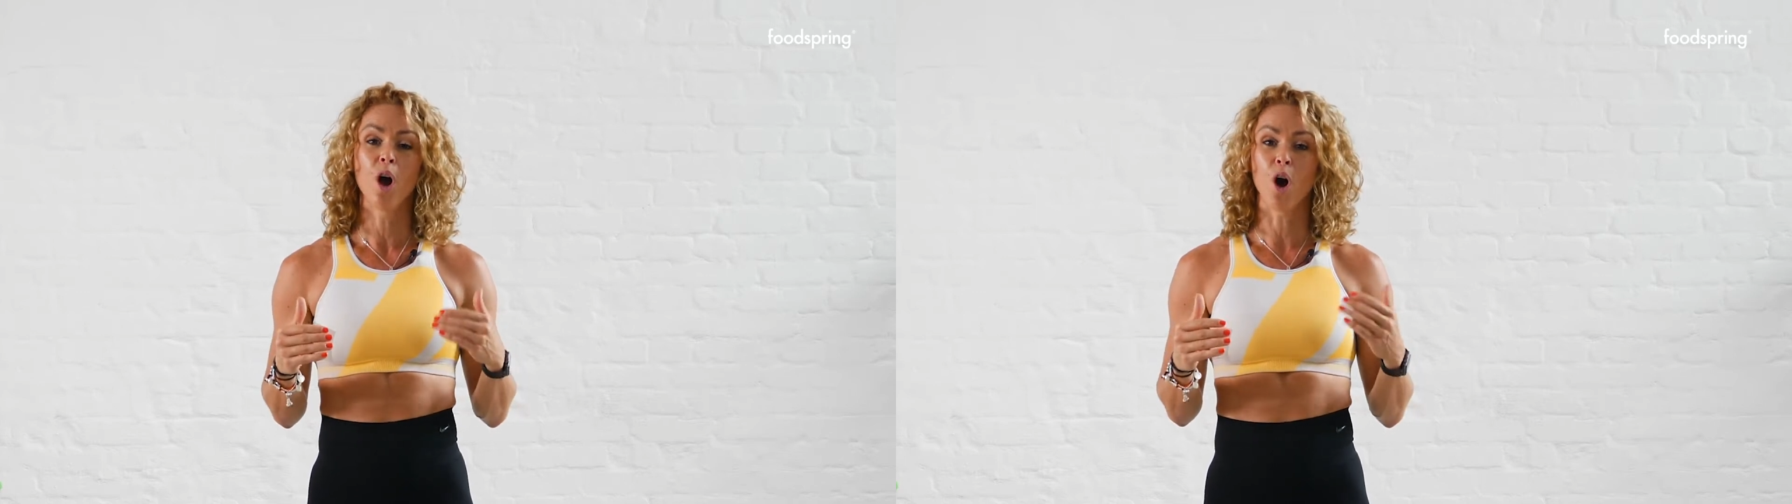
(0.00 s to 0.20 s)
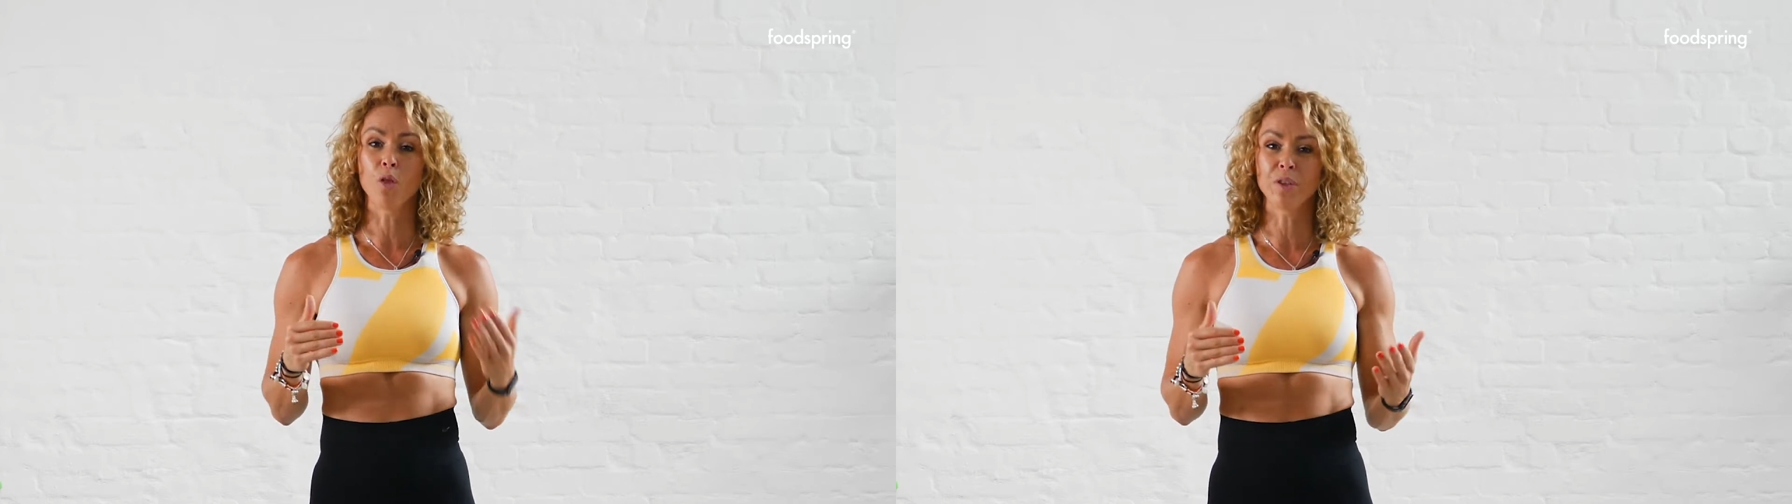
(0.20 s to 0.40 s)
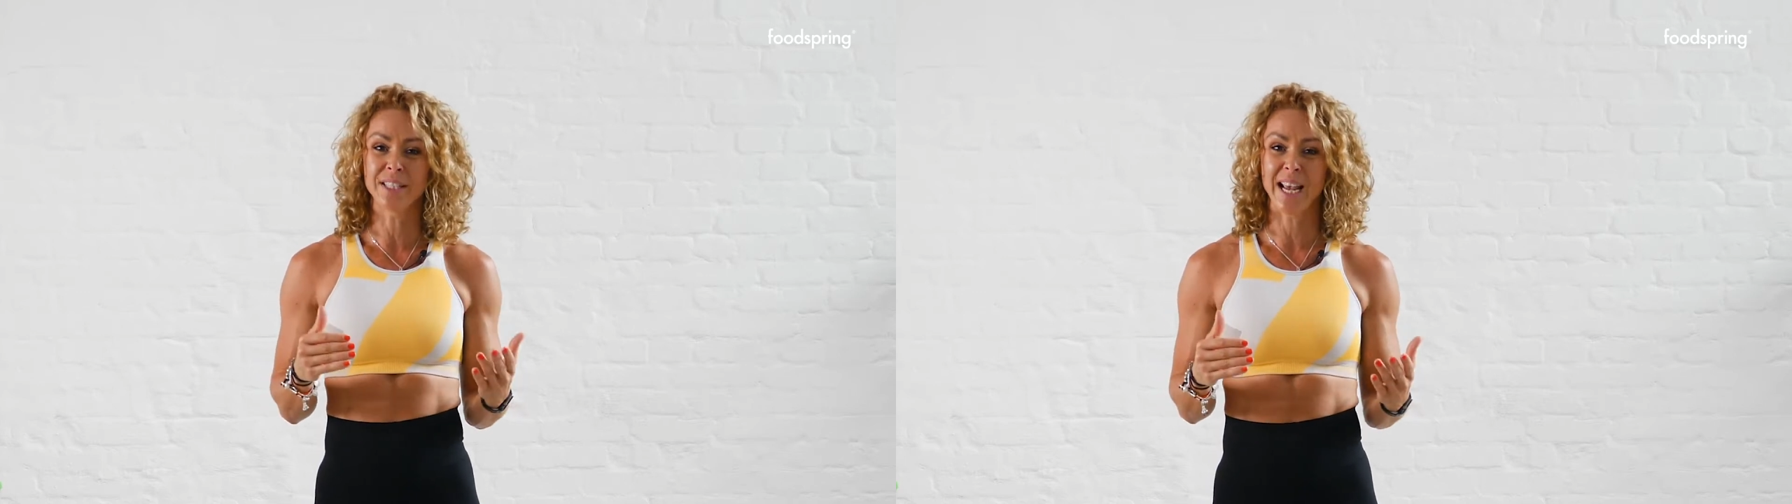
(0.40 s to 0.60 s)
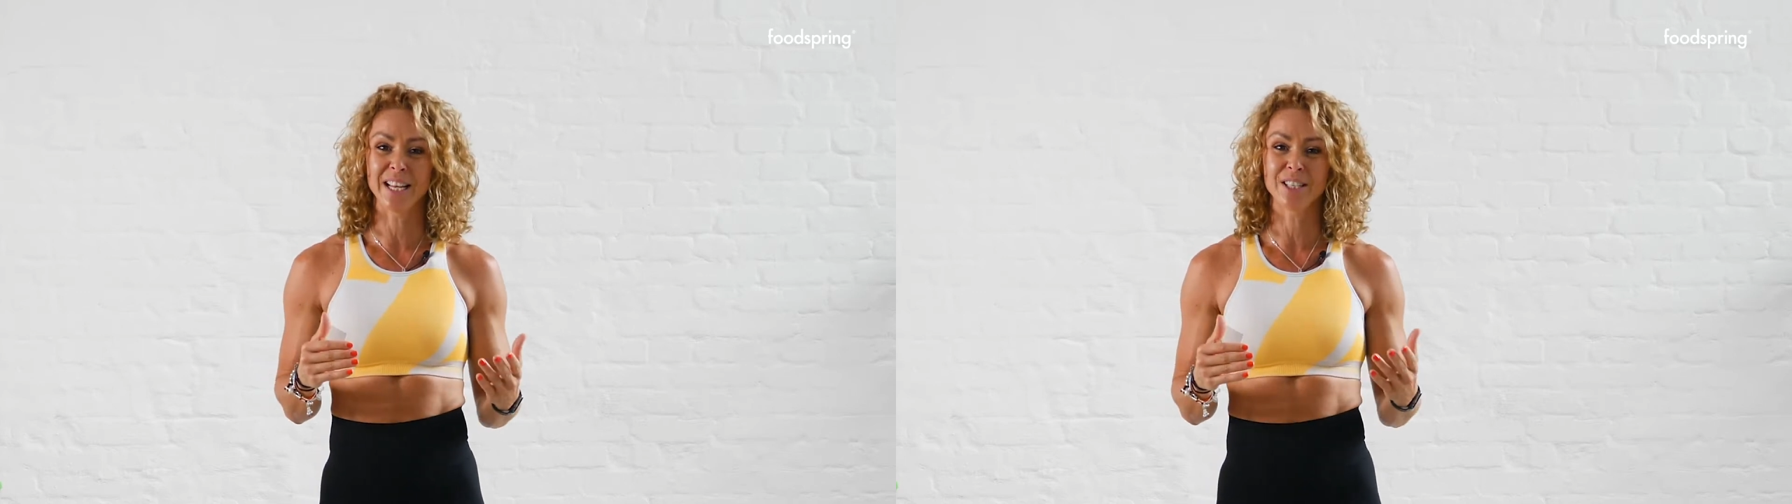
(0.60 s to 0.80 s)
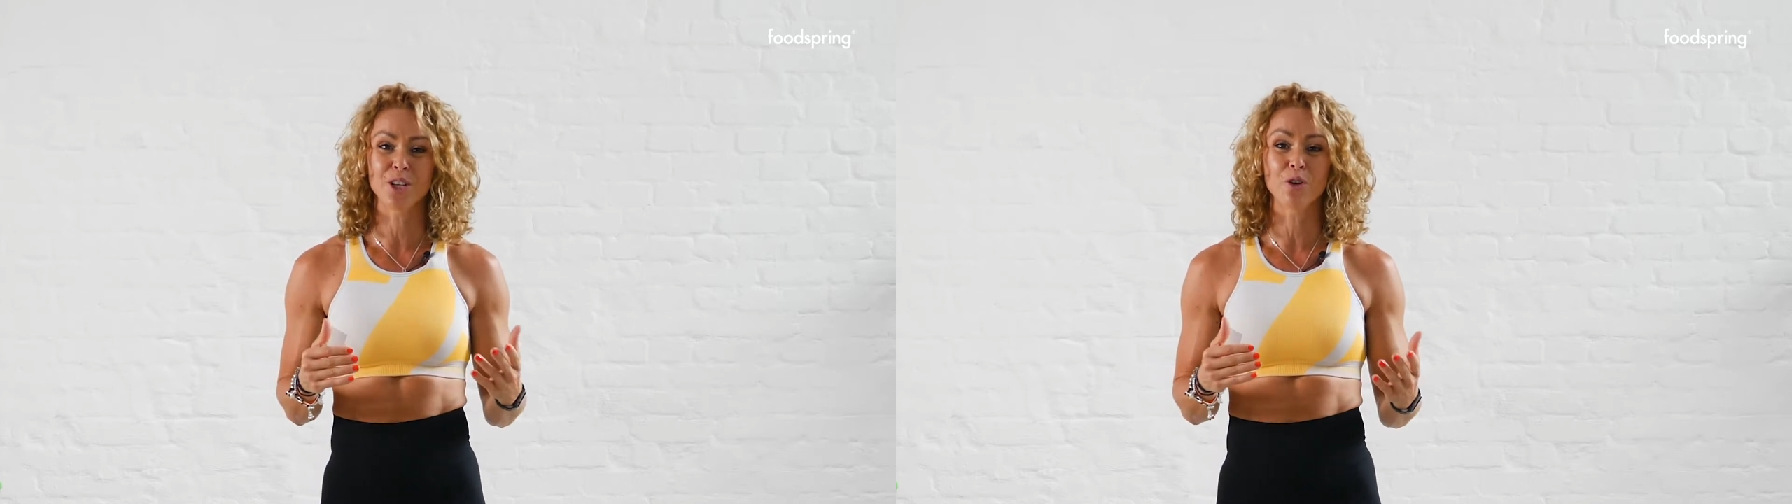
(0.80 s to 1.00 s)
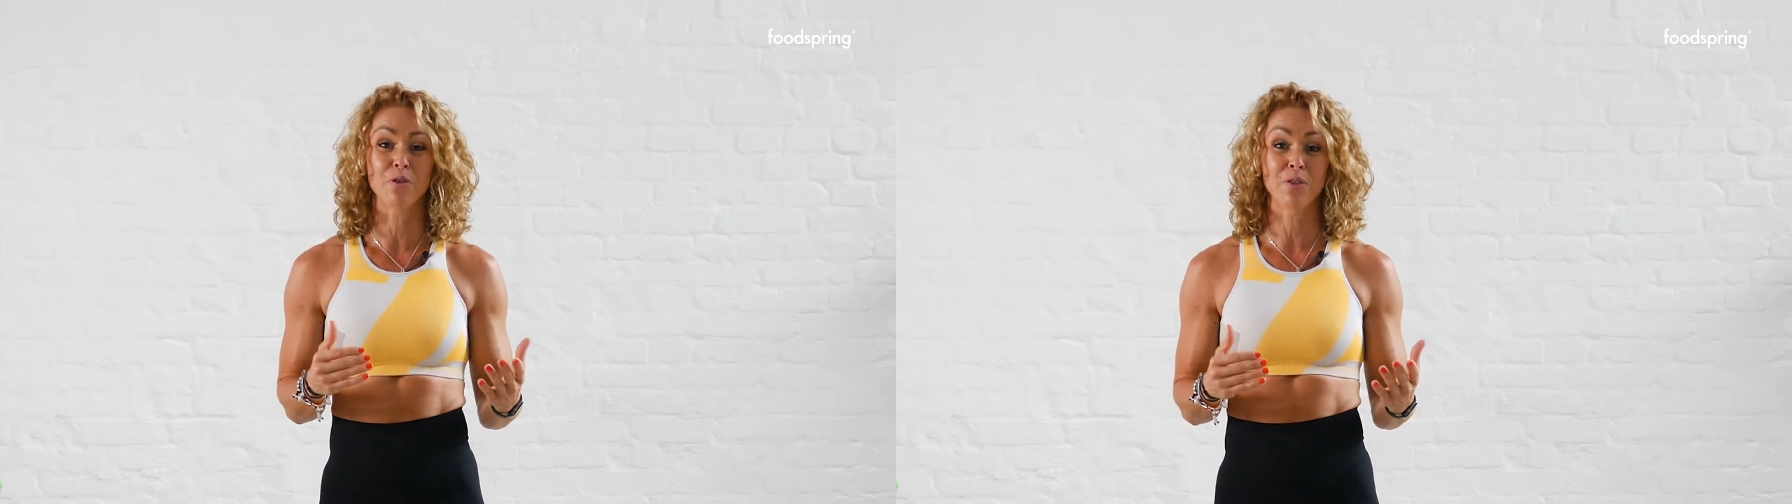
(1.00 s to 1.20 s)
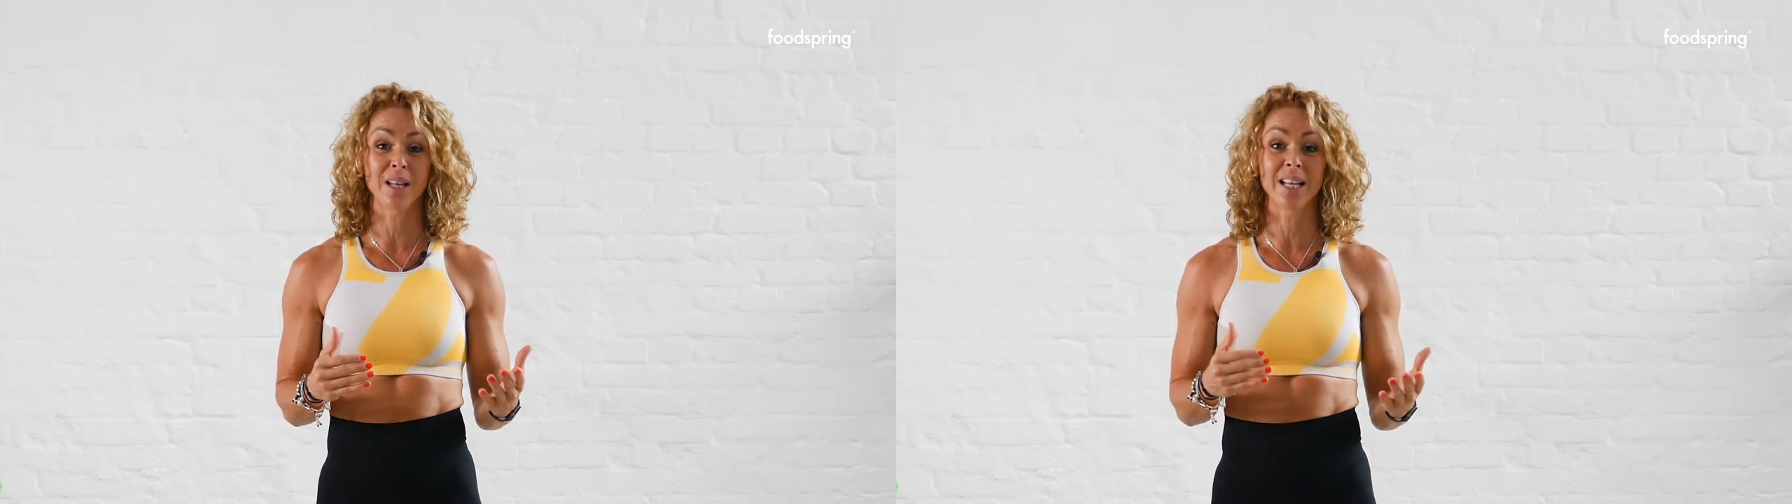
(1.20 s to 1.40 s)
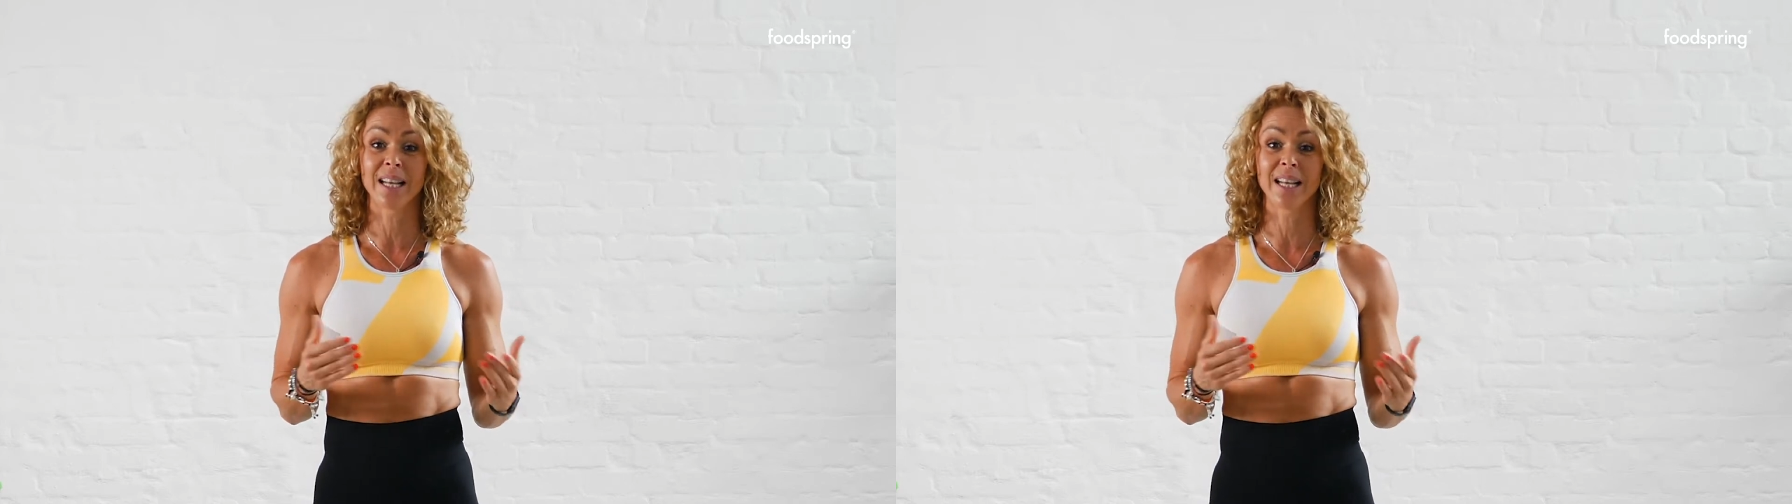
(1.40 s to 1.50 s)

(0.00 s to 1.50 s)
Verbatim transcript: on the days that you're feeling